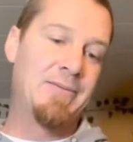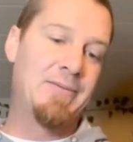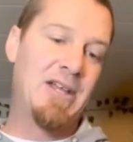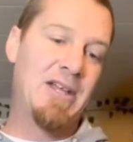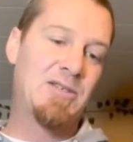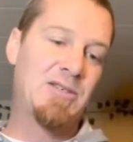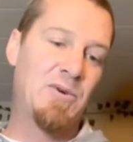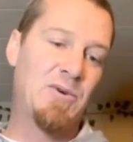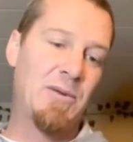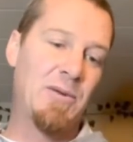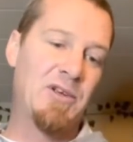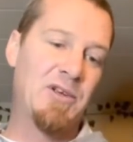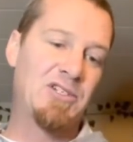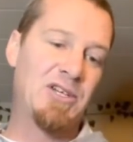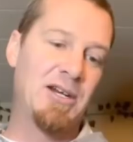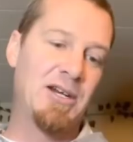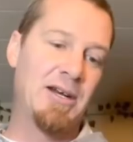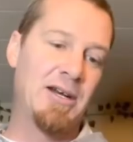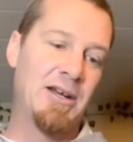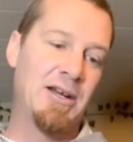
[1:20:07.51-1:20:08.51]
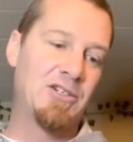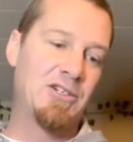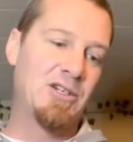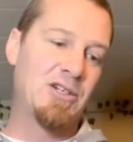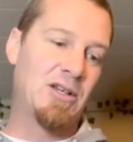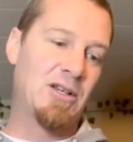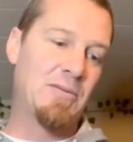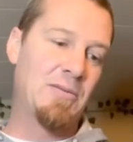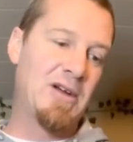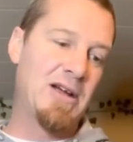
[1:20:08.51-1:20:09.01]
That's pretty much it in a
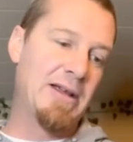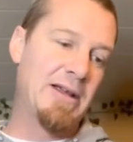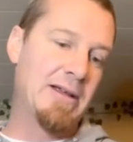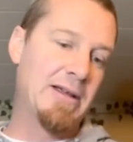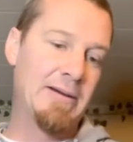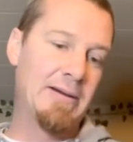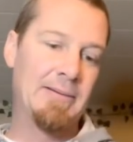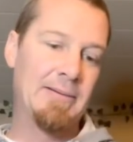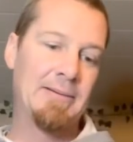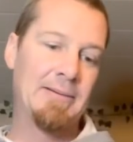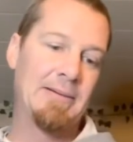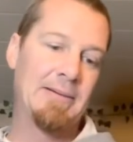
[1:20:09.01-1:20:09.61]
nutshell on my end.